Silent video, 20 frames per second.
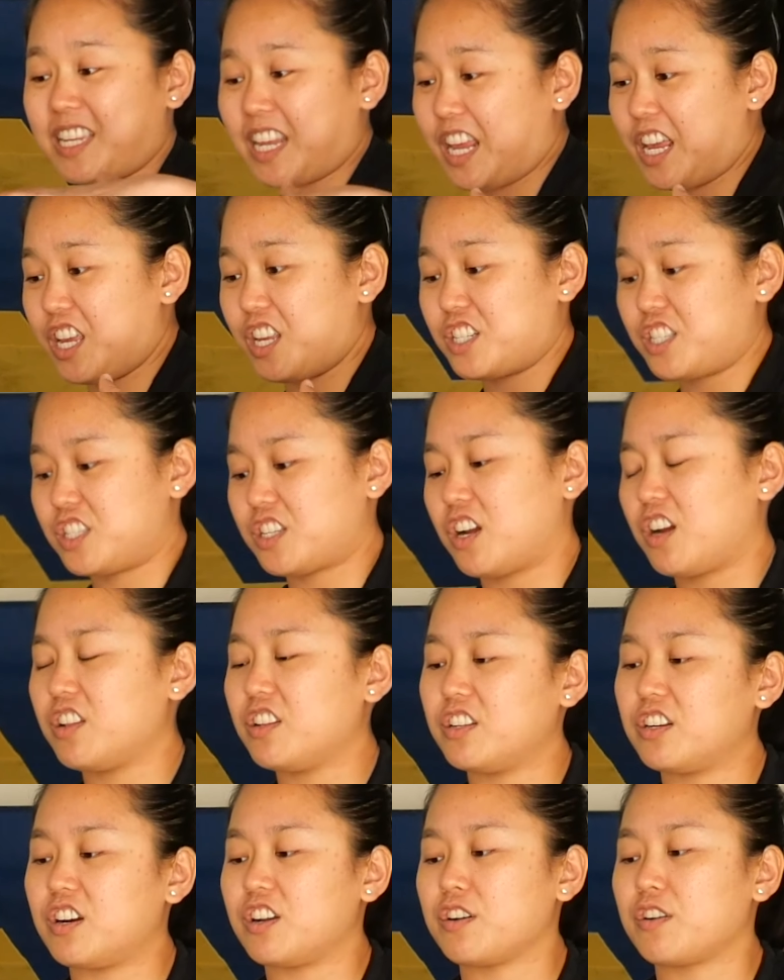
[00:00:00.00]
staying
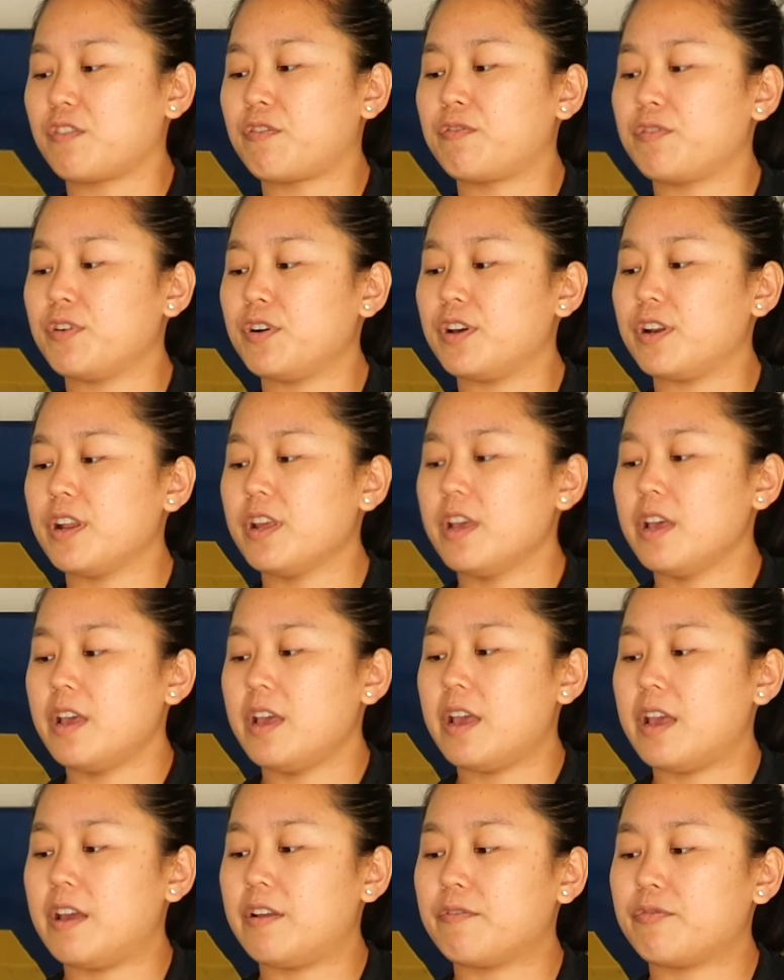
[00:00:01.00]
solid on her foot.
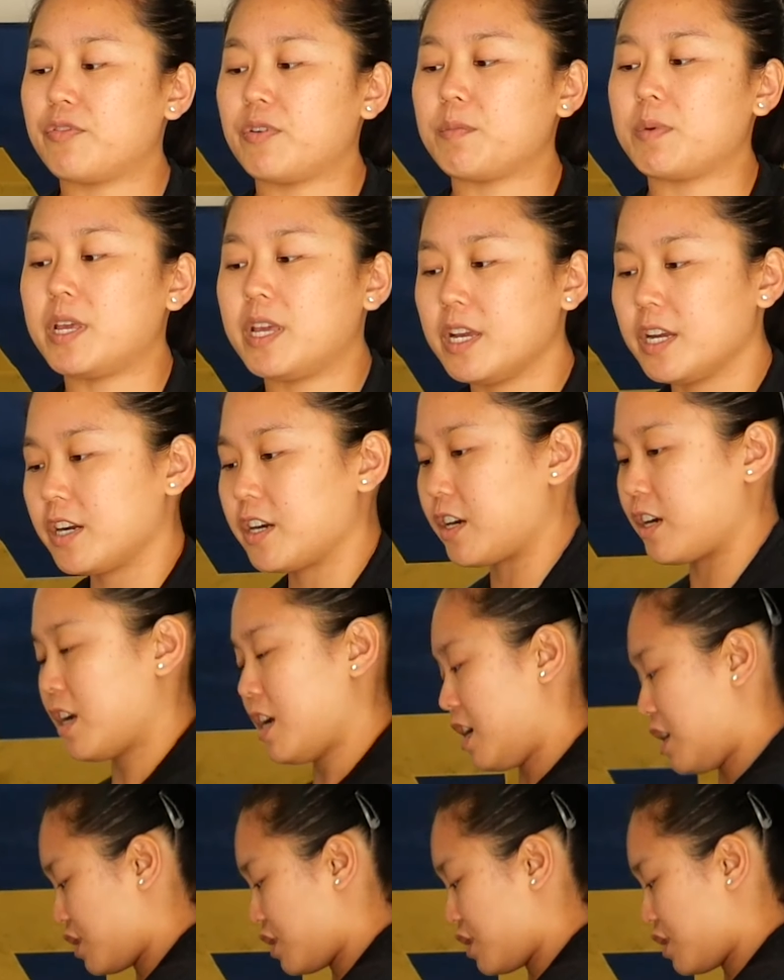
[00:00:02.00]
And from here,